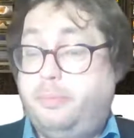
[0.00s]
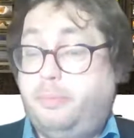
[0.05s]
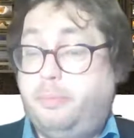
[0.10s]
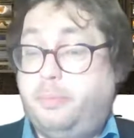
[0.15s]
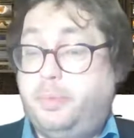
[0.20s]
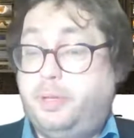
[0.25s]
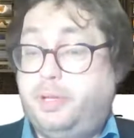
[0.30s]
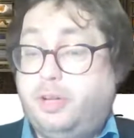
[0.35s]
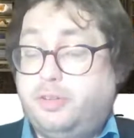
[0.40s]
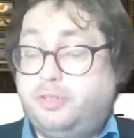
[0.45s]

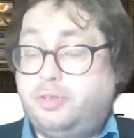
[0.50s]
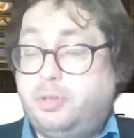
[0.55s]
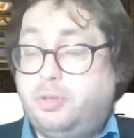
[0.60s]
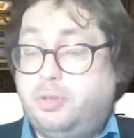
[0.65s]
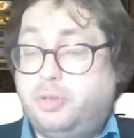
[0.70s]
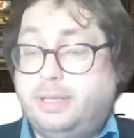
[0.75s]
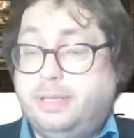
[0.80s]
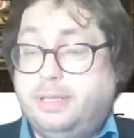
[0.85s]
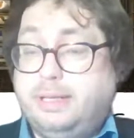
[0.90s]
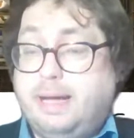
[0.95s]
But also
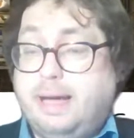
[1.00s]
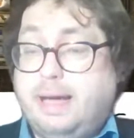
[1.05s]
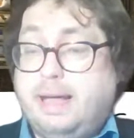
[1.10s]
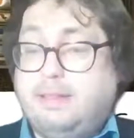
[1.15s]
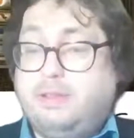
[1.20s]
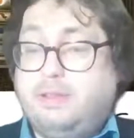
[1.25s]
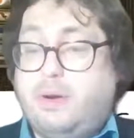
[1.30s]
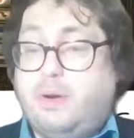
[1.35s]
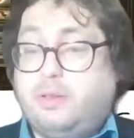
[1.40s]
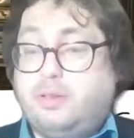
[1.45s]
looking
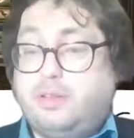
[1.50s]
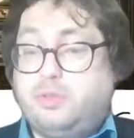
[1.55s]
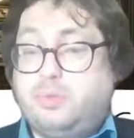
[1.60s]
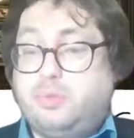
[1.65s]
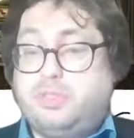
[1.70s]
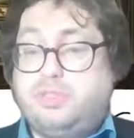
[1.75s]
at heritage,